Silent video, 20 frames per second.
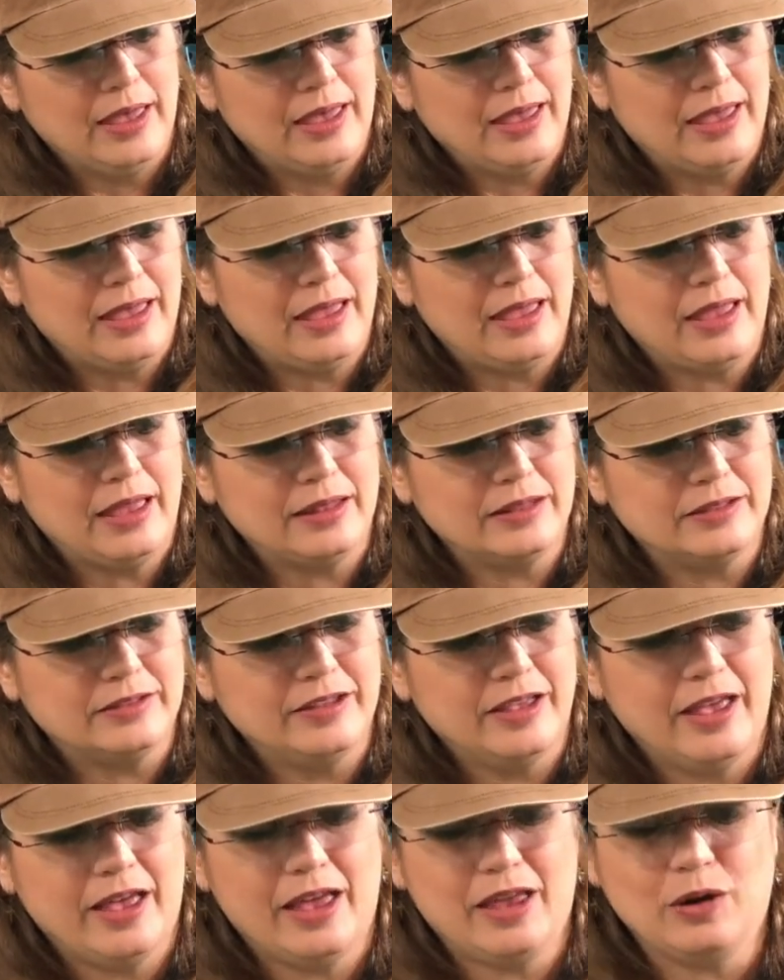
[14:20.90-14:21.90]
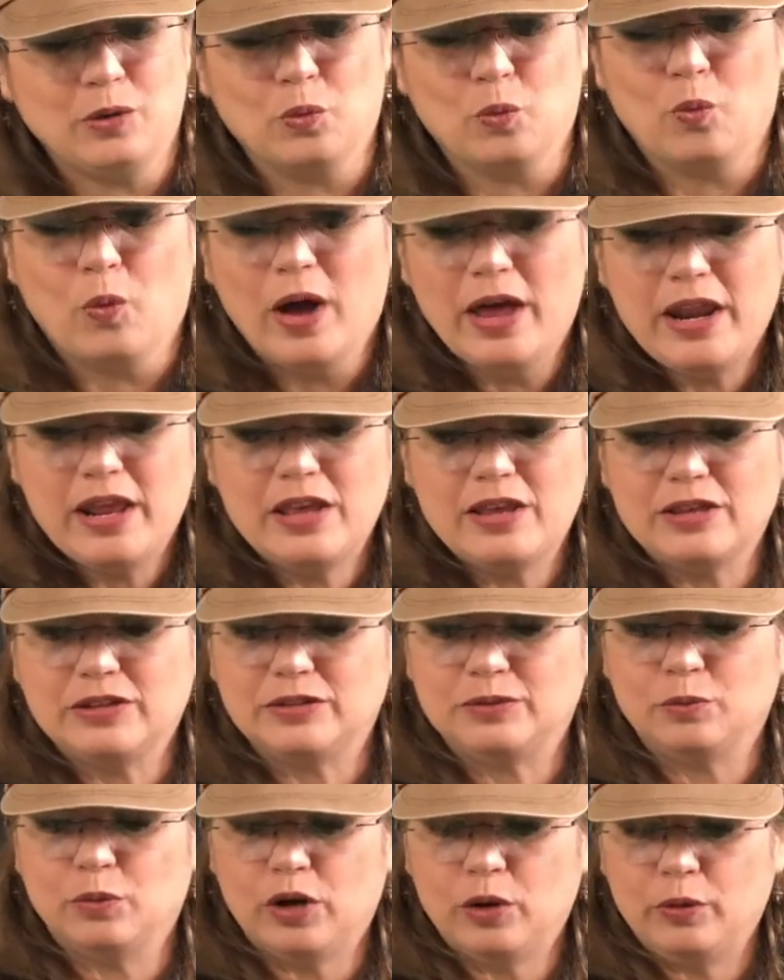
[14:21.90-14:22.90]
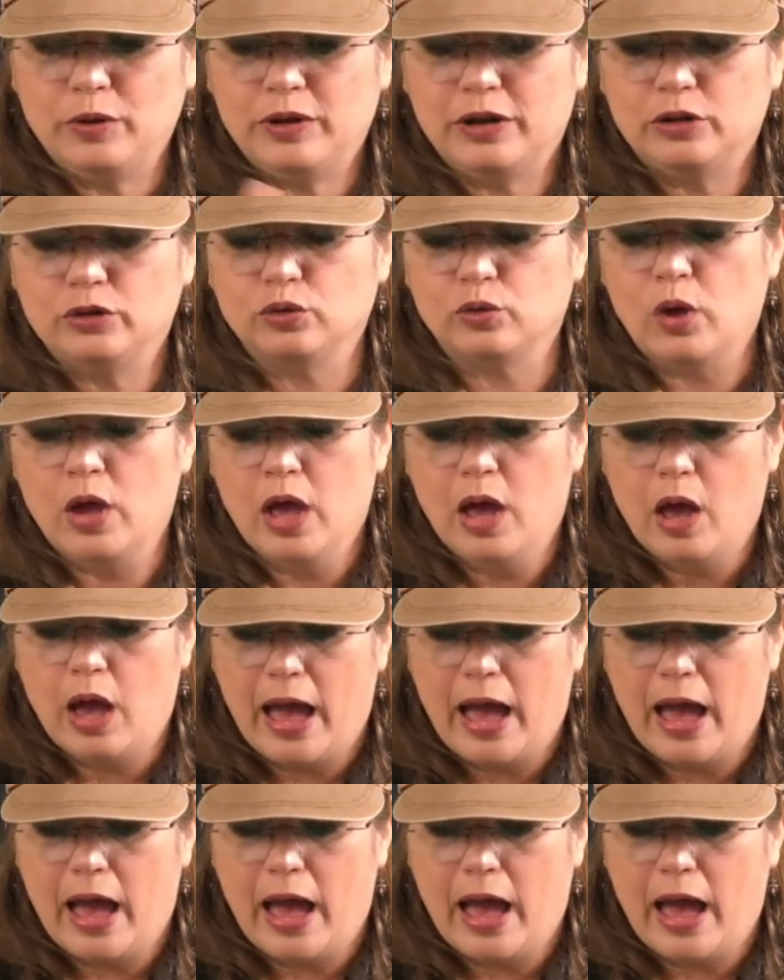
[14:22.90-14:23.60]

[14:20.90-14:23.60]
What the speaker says: And then what are we gonna do?